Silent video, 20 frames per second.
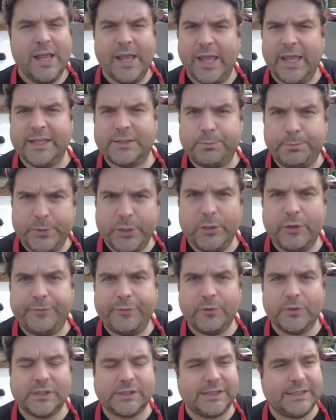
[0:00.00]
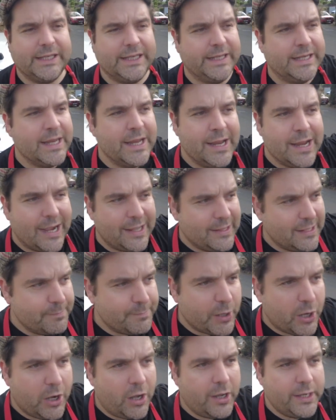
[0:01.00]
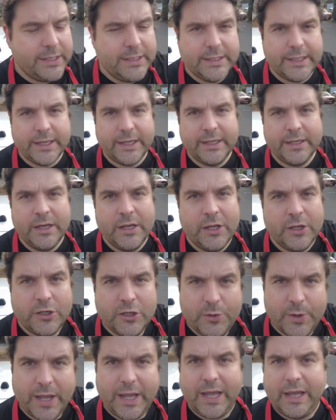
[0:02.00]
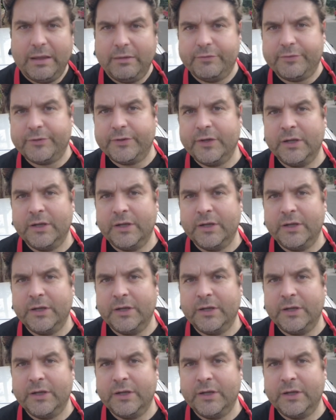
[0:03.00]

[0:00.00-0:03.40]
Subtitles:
It's beautiful to see. And then behind it, you have